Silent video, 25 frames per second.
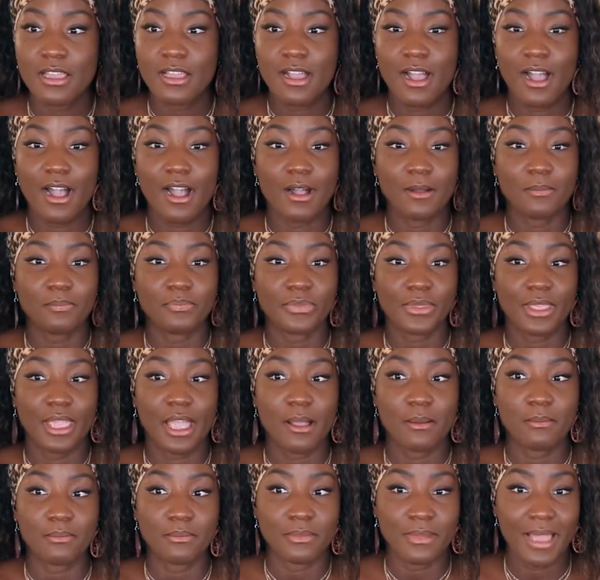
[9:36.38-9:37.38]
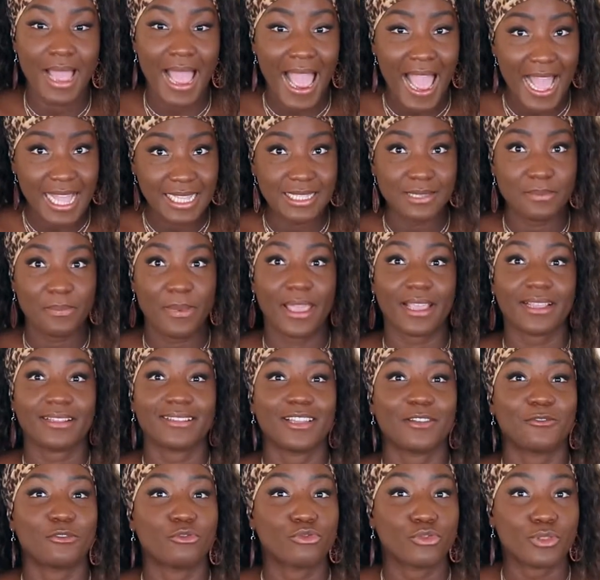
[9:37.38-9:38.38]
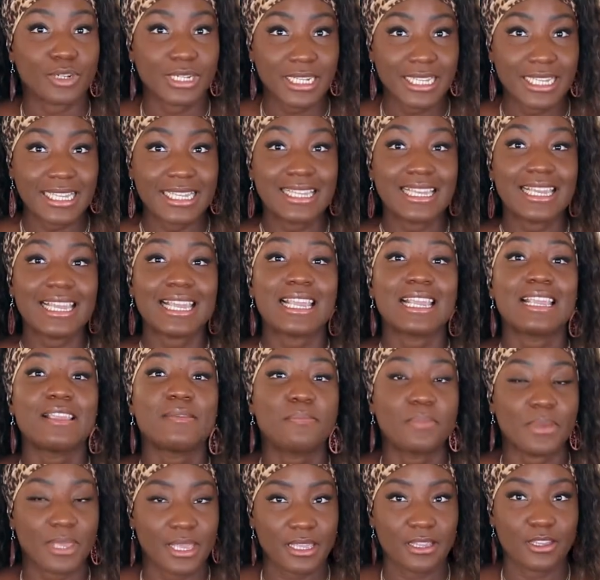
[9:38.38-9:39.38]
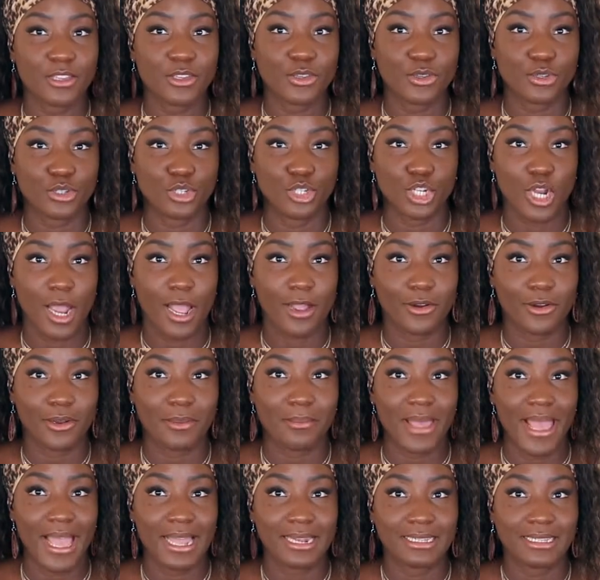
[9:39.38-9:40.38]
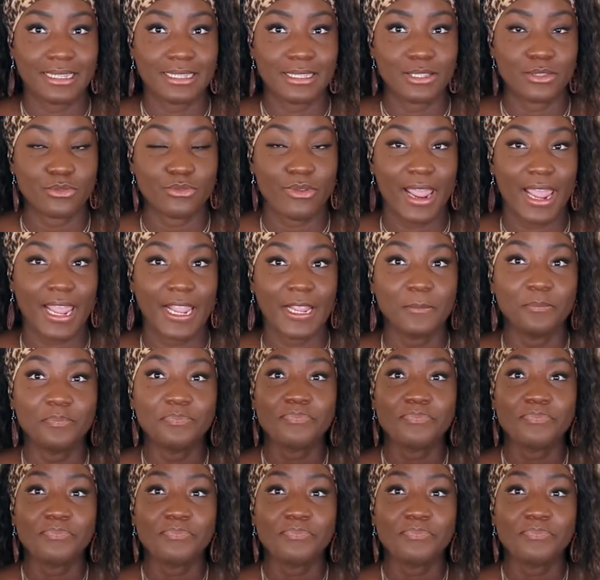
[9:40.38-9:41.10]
aspect of really keeping your chakra balance, right?